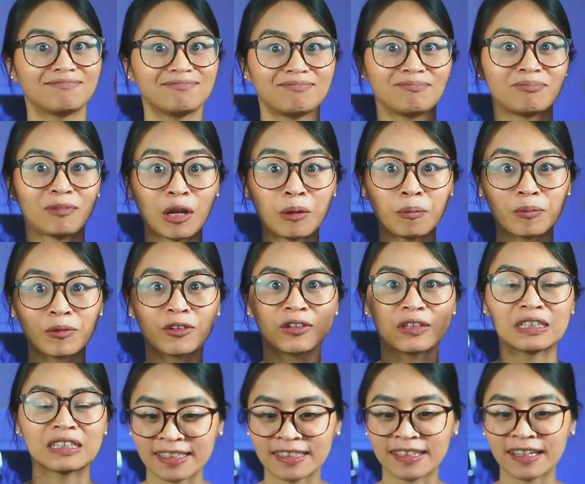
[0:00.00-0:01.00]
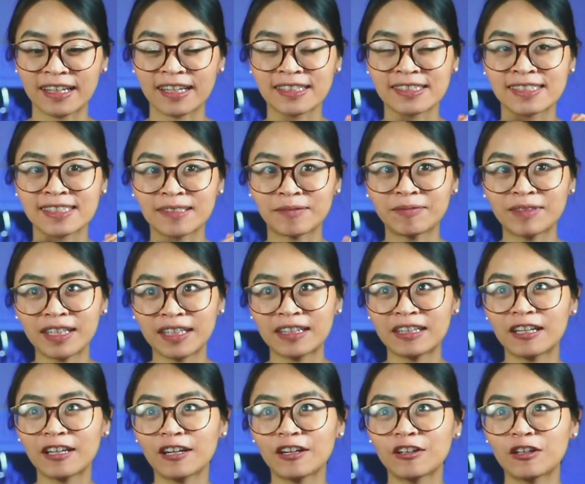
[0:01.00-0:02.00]
Mind blowing. It's something
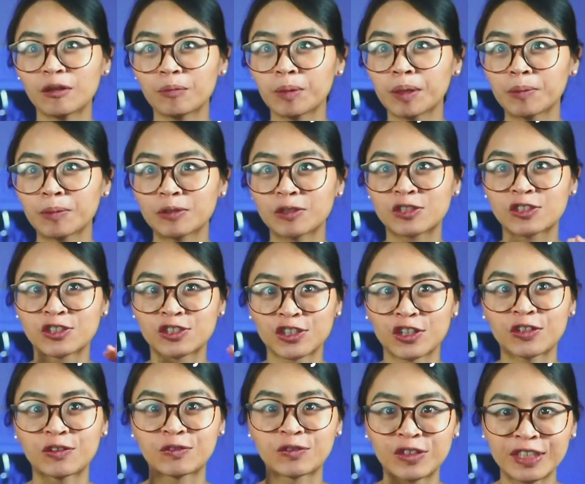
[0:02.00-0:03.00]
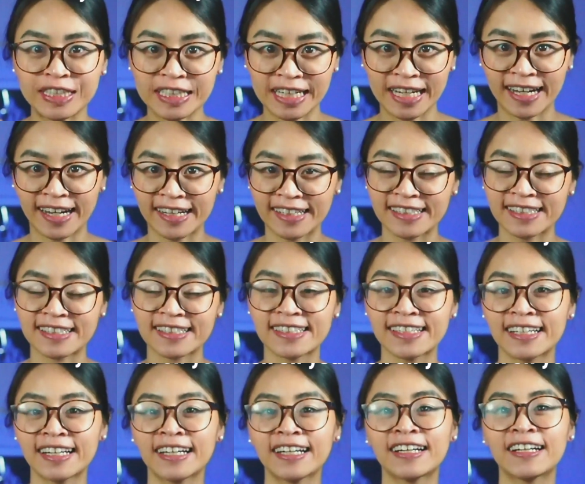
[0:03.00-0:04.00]
that a lot of people don't realize
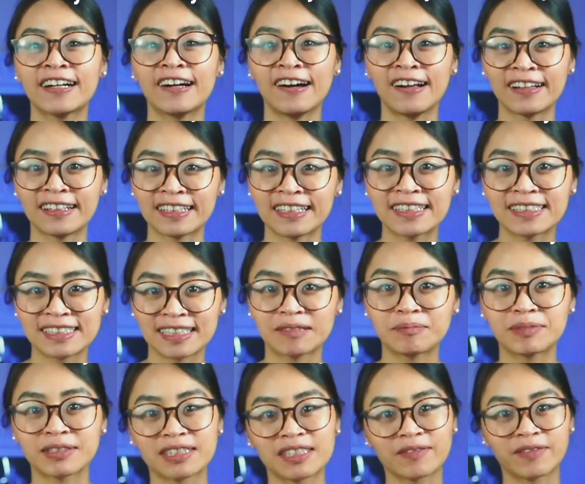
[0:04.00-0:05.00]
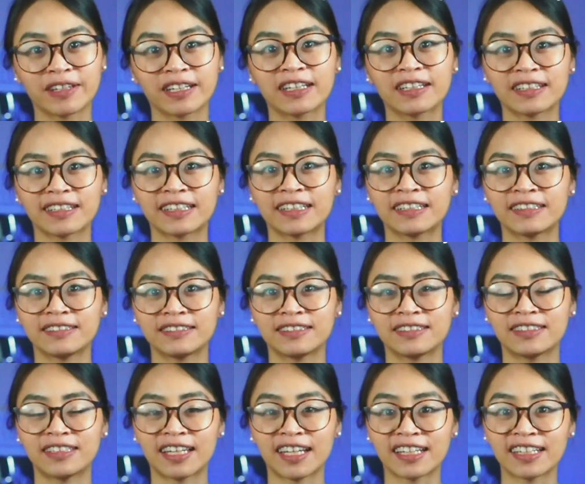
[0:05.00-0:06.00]
on LinkedIn specifically,
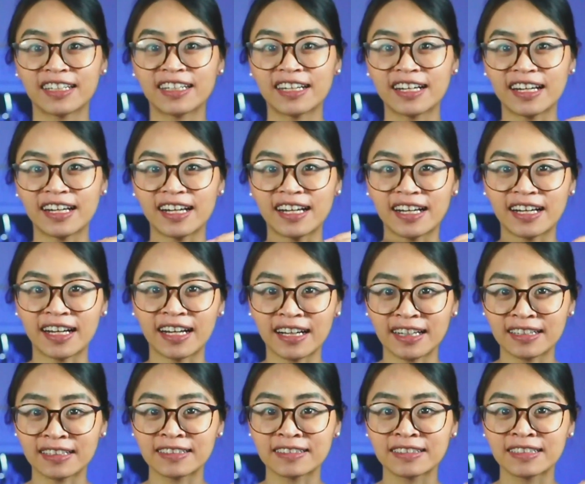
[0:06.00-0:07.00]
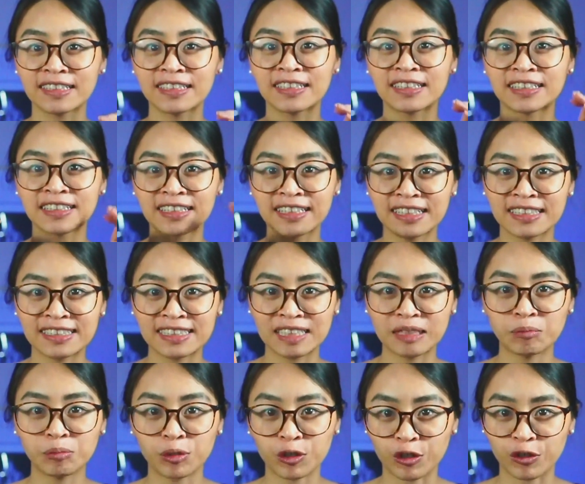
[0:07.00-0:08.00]
that our
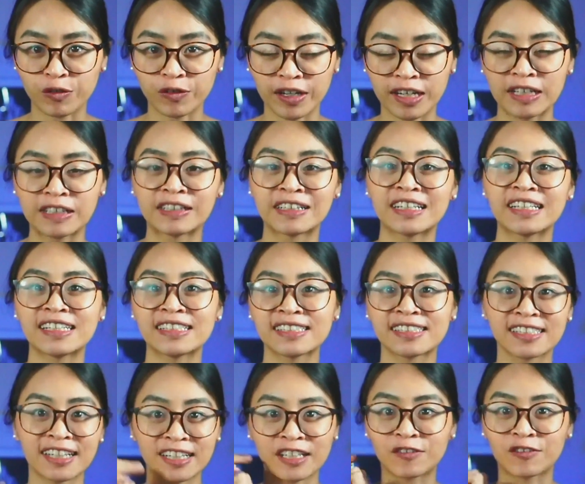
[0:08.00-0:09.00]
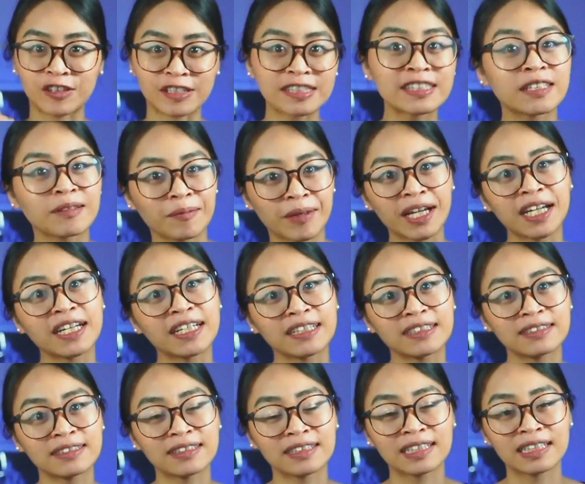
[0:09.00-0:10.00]
LinkedIn profile is not a resume,